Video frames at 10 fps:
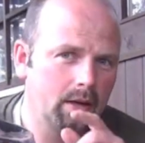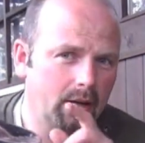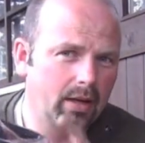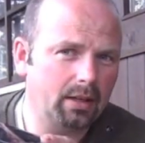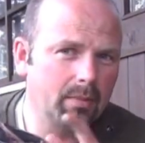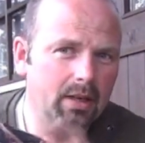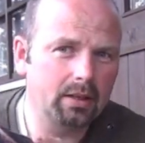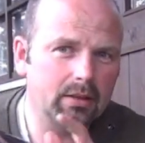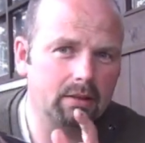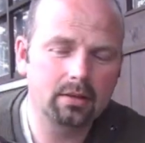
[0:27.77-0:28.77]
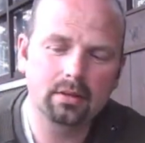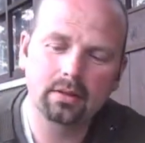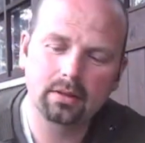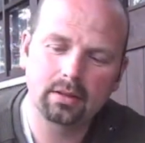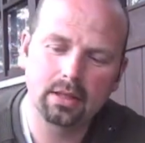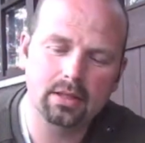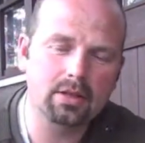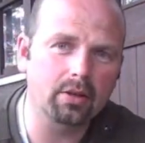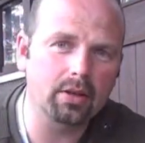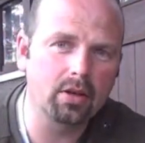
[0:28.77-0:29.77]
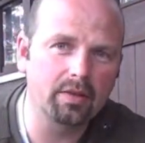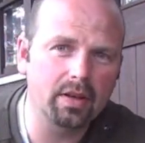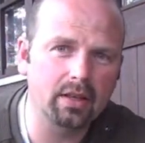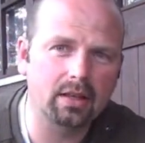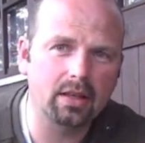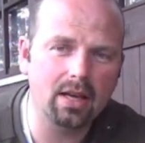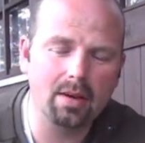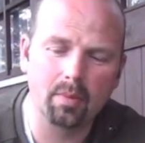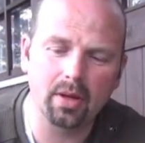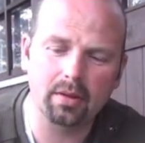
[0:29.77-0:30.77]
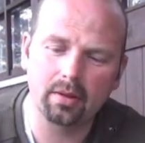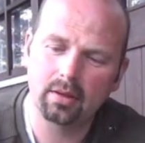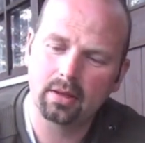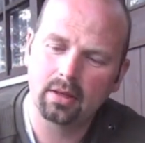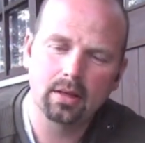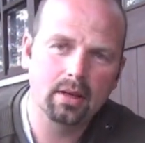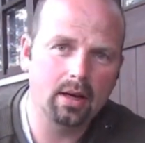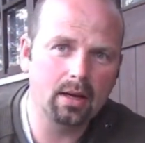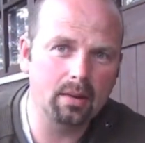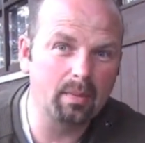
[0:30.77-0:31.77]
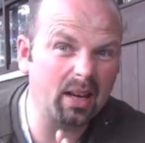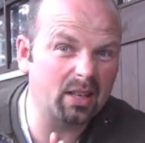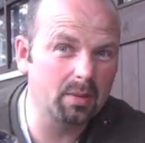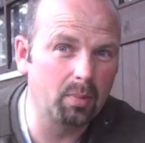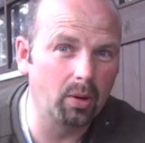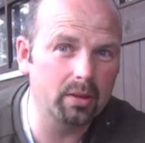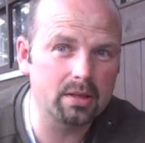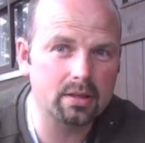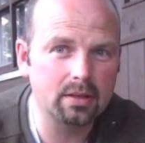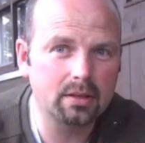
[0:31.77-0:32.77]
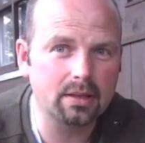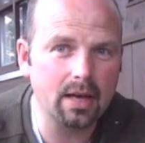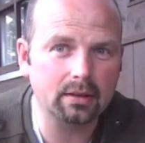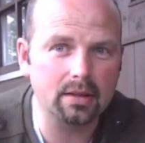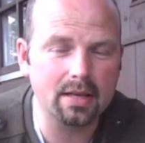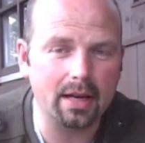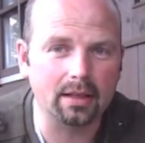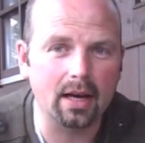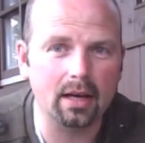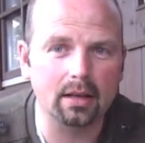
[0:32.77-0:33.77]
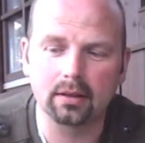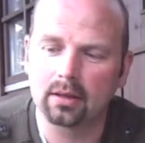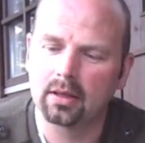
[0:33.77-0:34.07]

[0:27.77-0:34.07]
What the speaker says: And at the minute, it's got the cover that it came with. I actually bought this detector second hand,